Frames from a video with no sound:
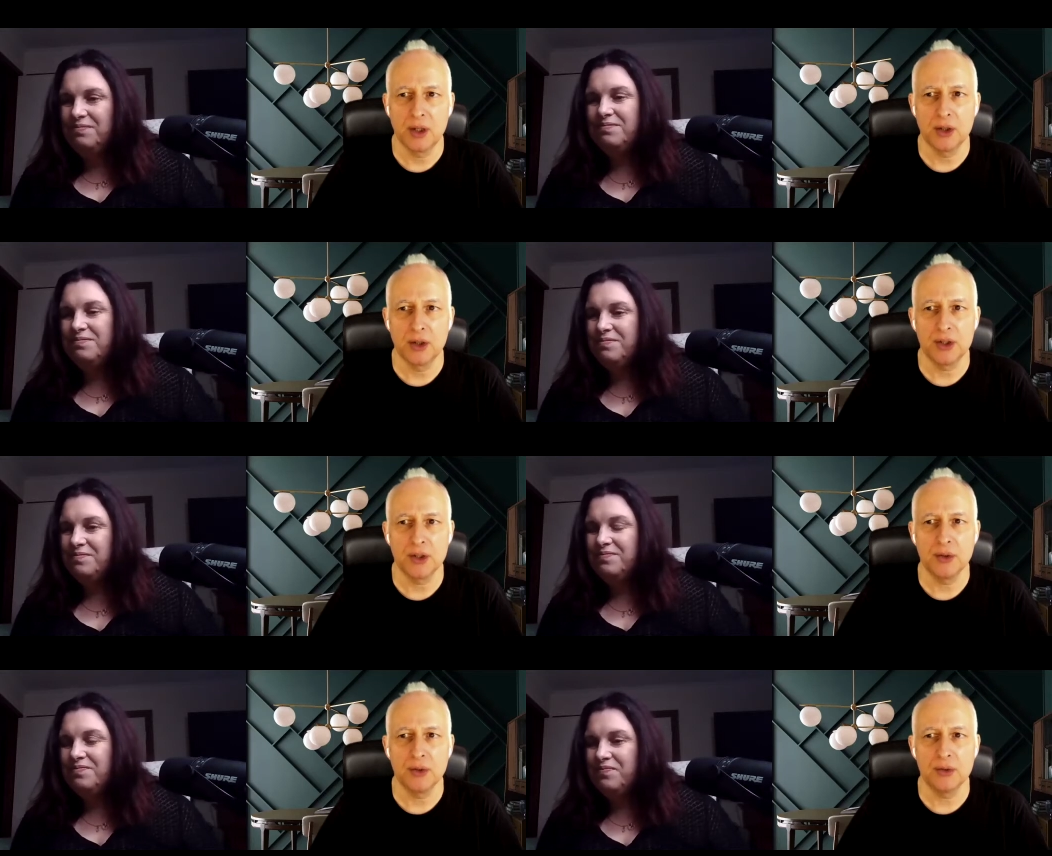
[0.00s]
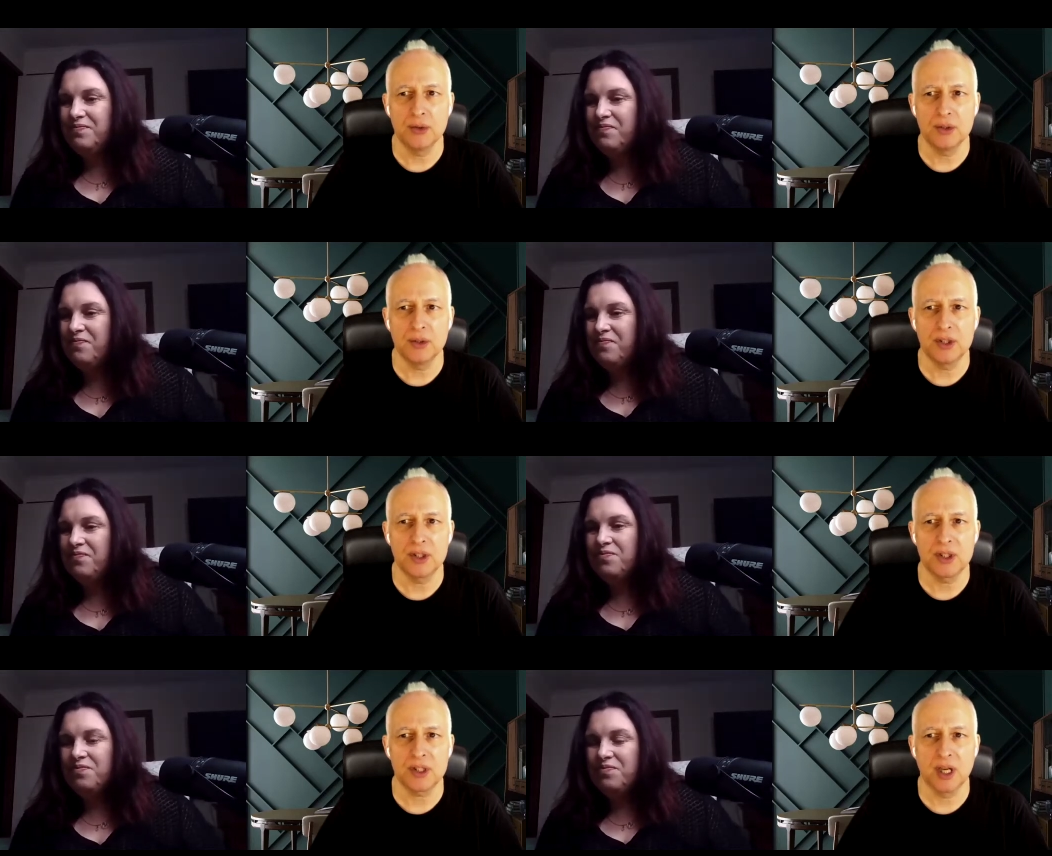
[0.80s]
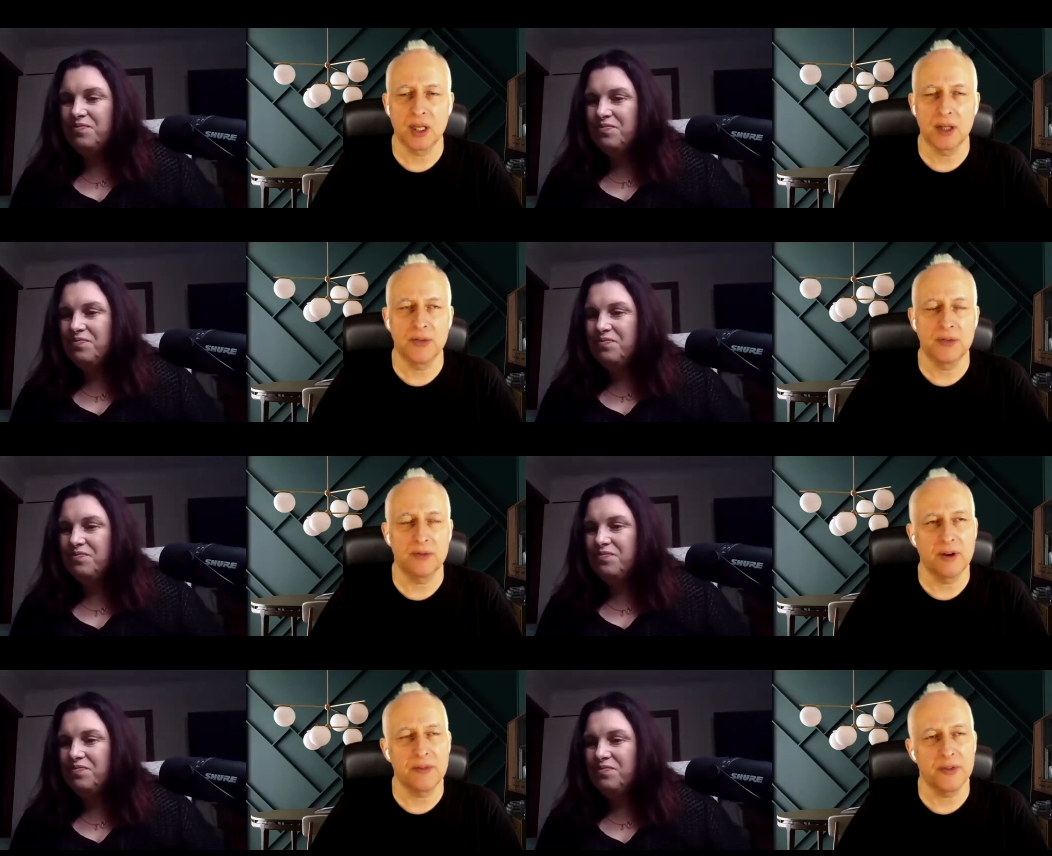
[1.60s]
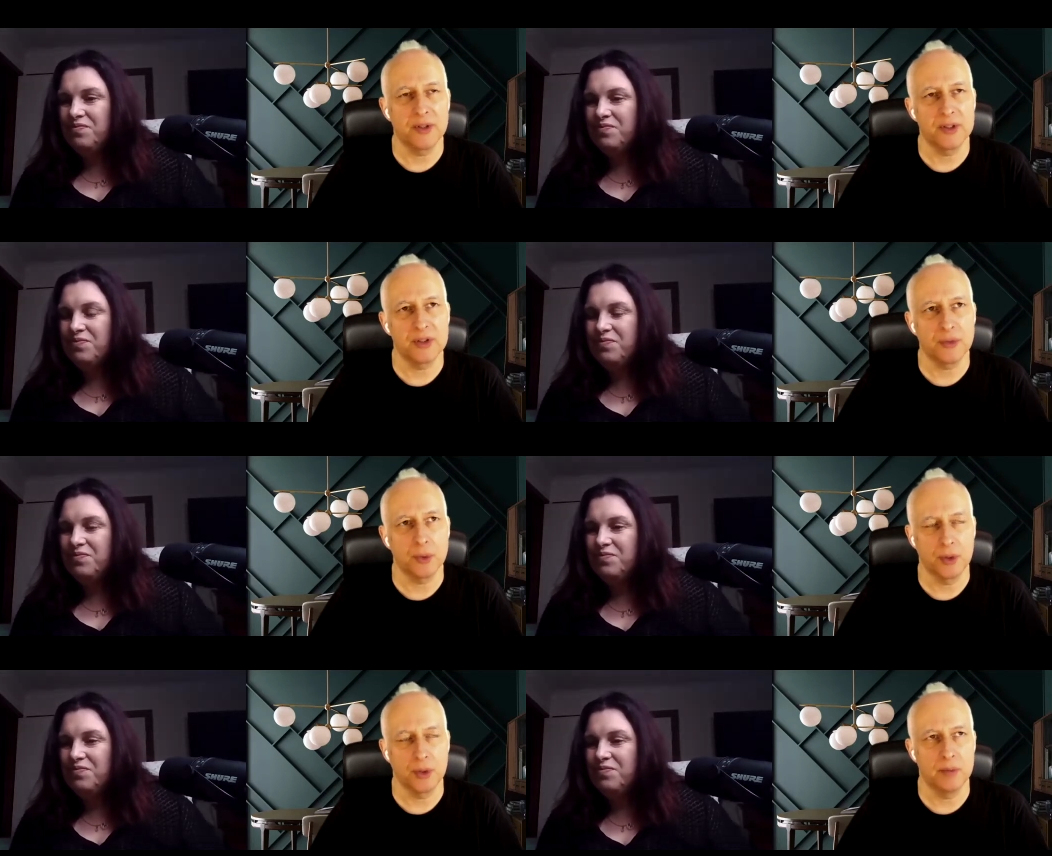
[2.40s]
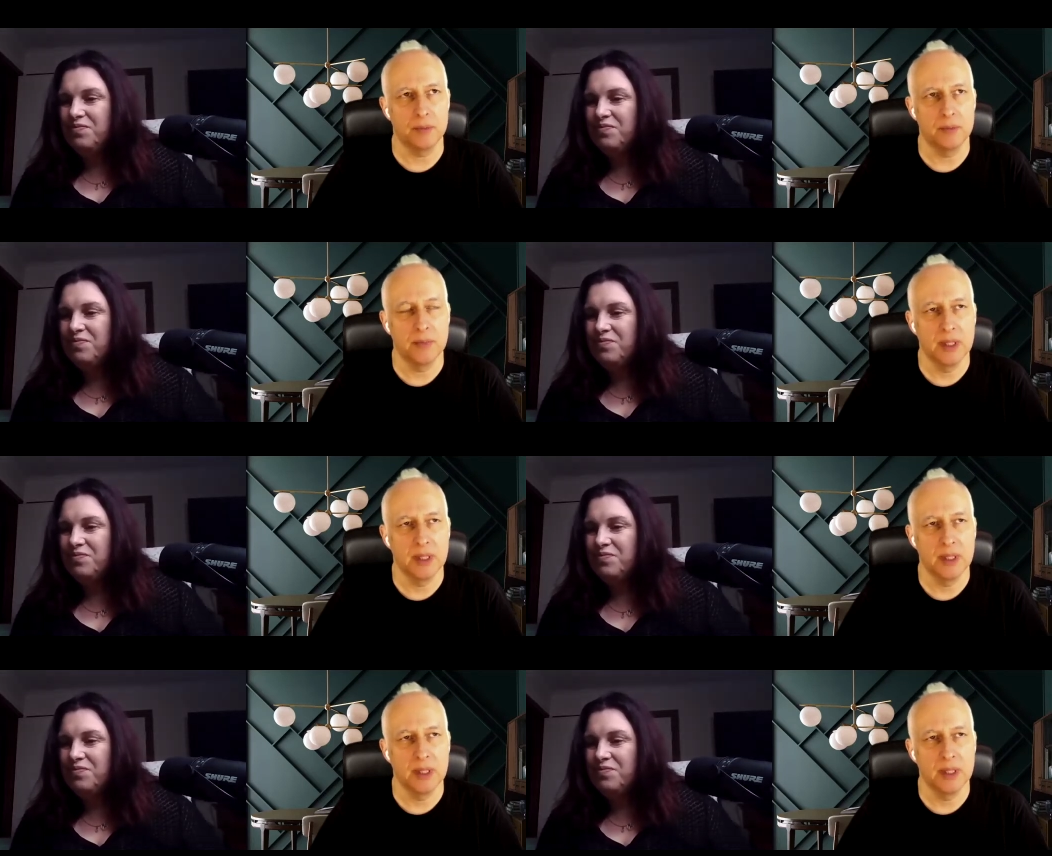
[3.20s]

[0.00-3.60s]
Speaker 1: could you just kind of reference for them